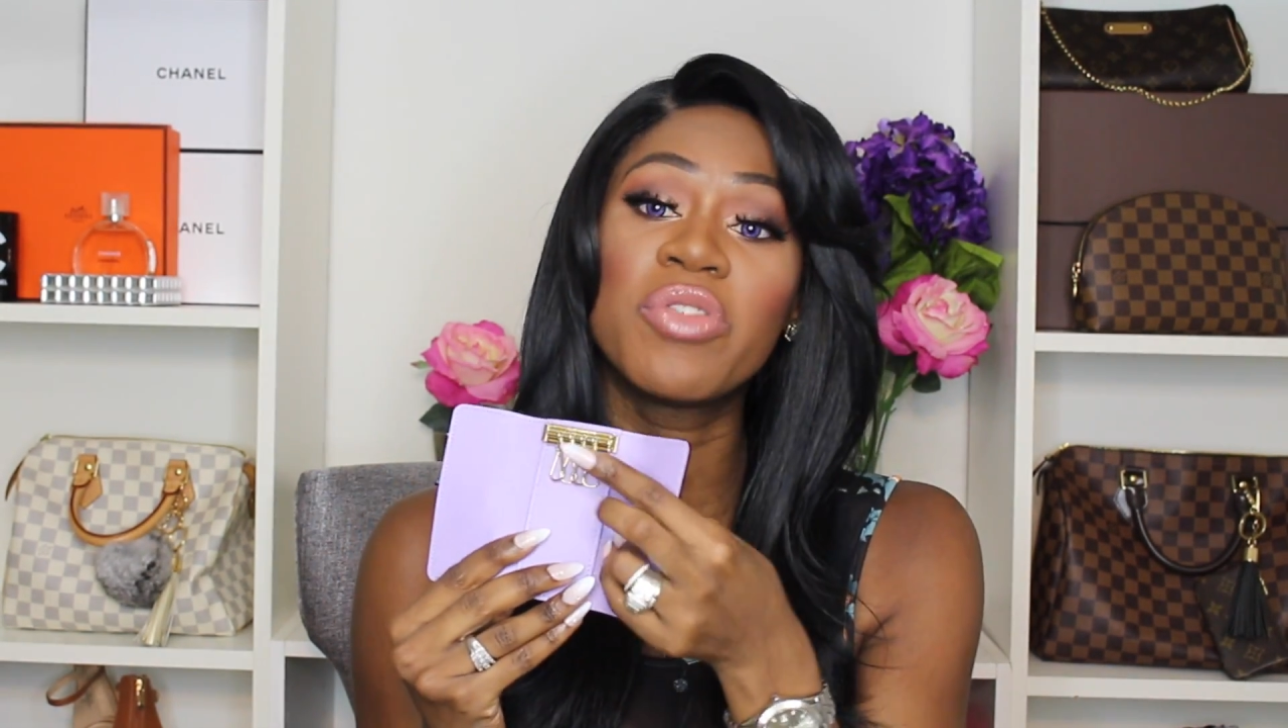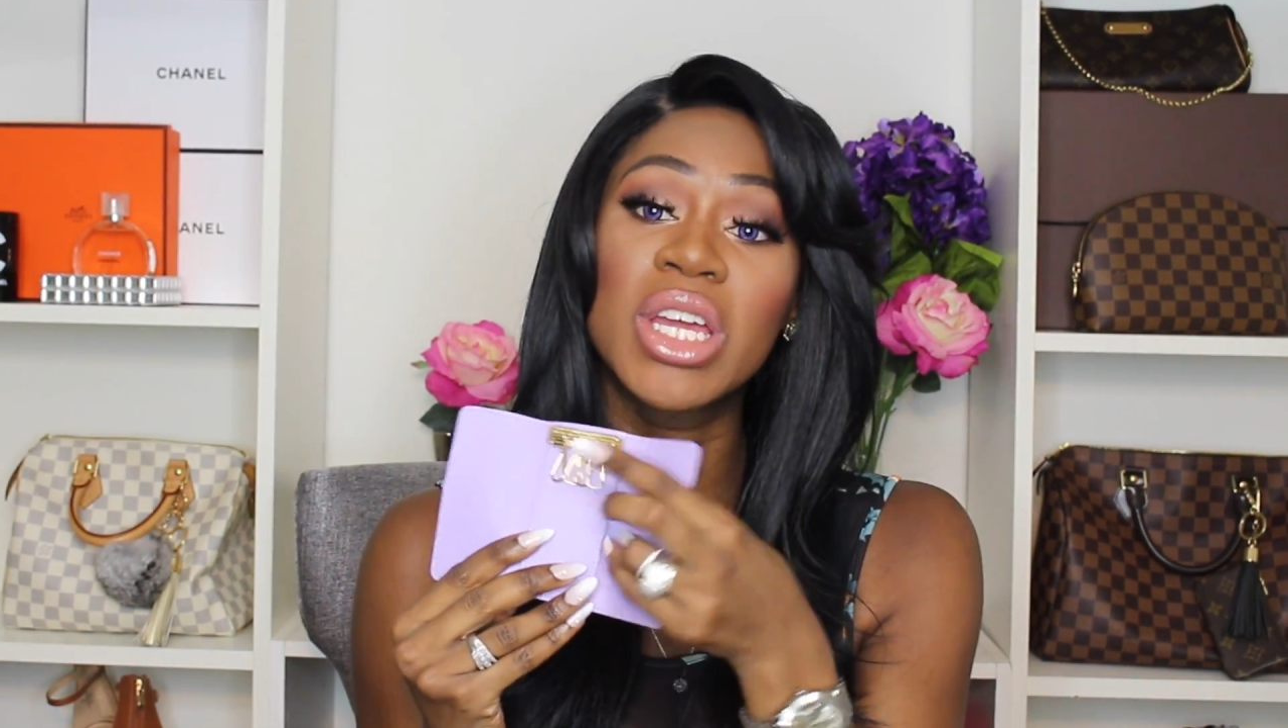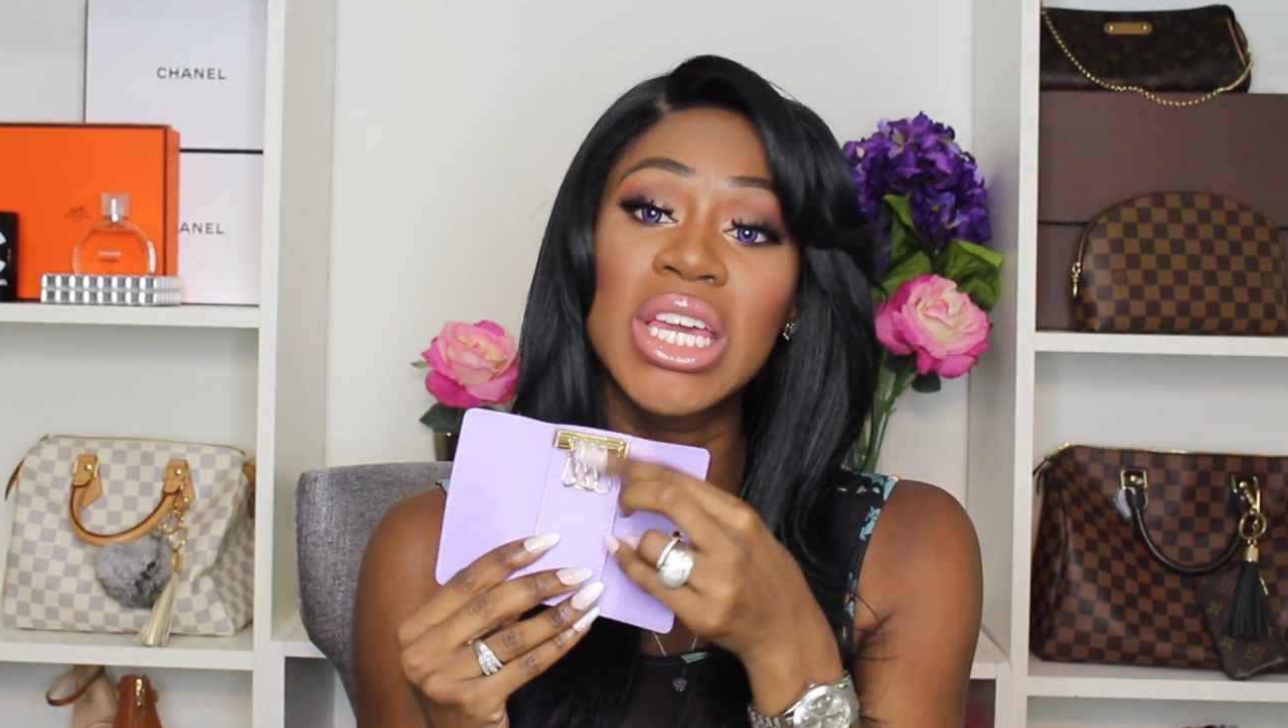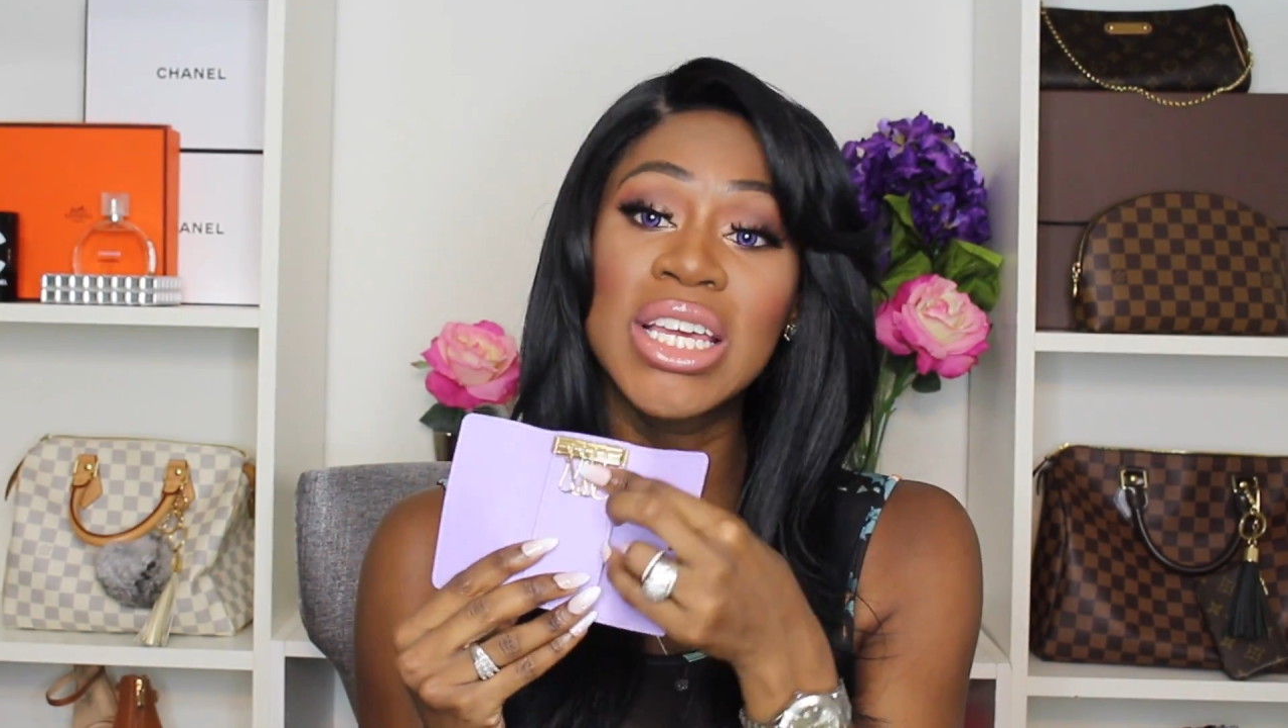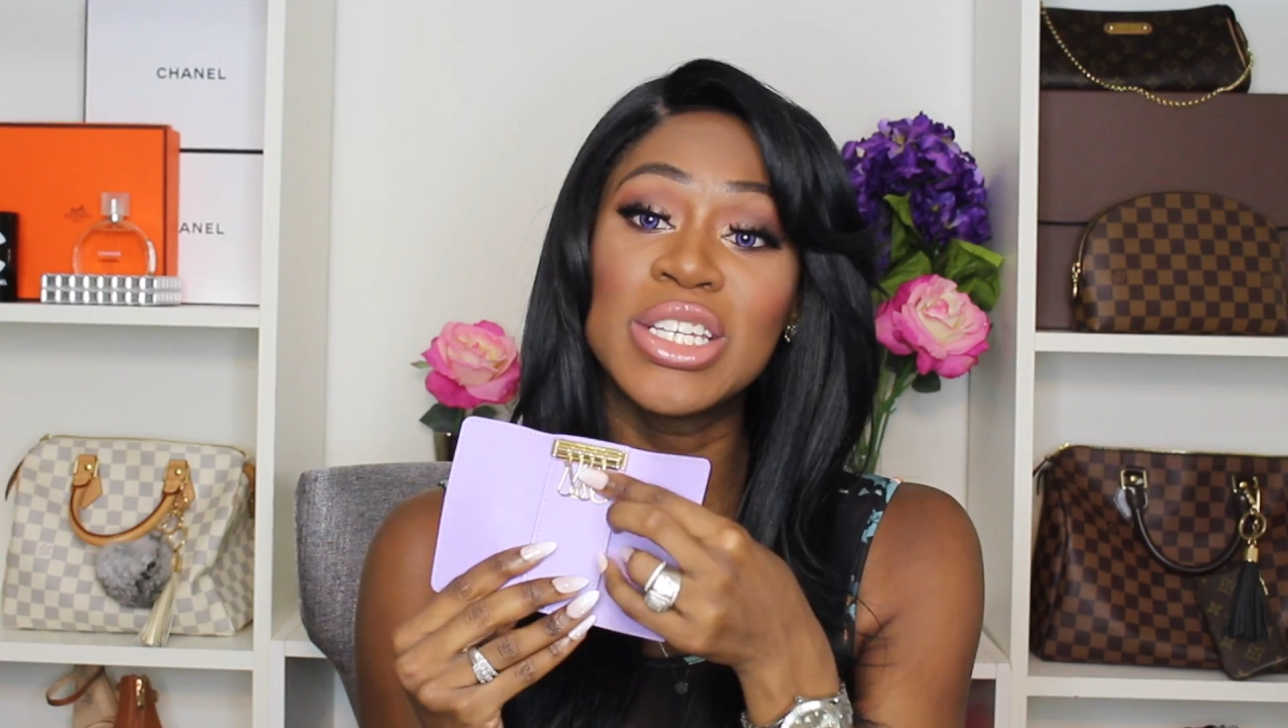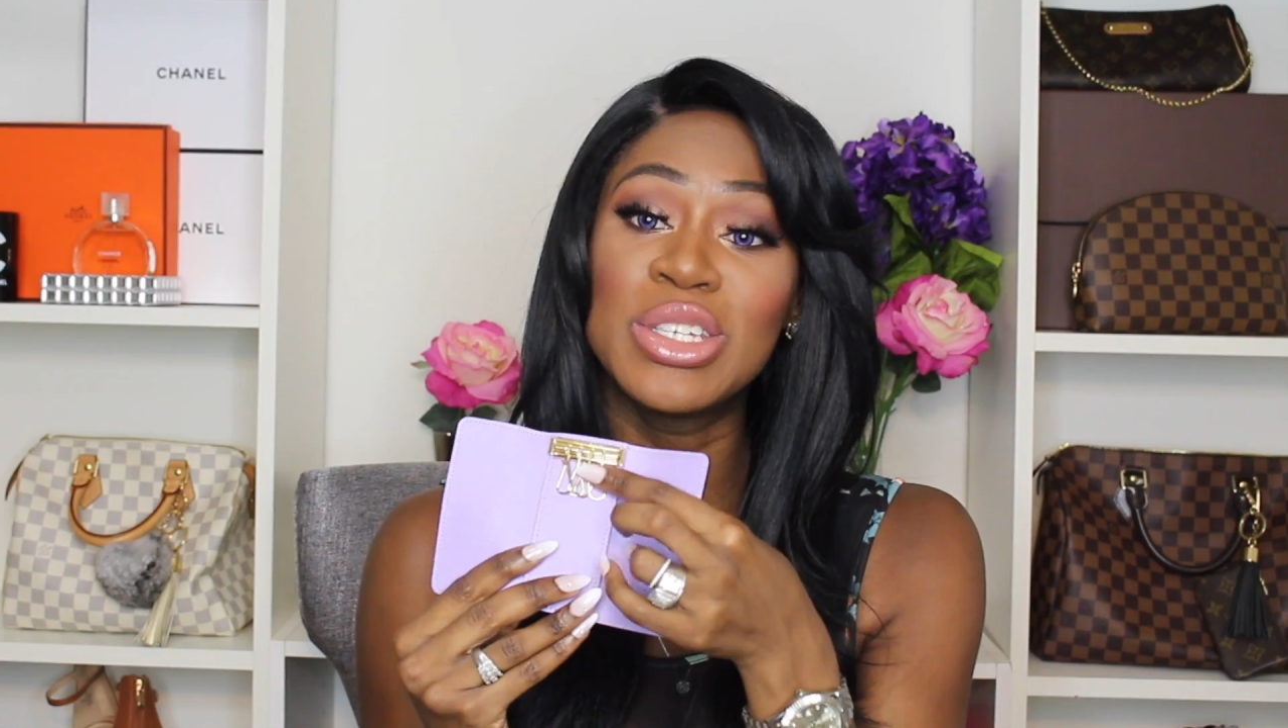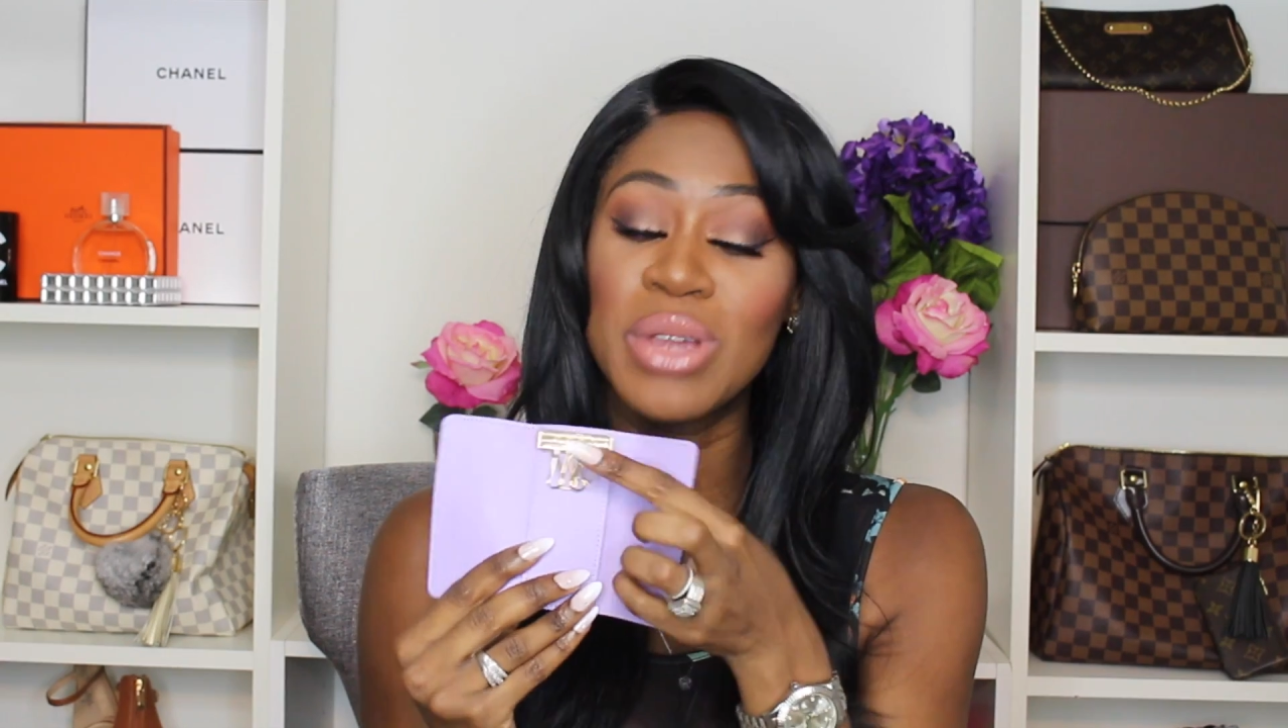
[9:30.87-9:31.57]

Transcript: for keys.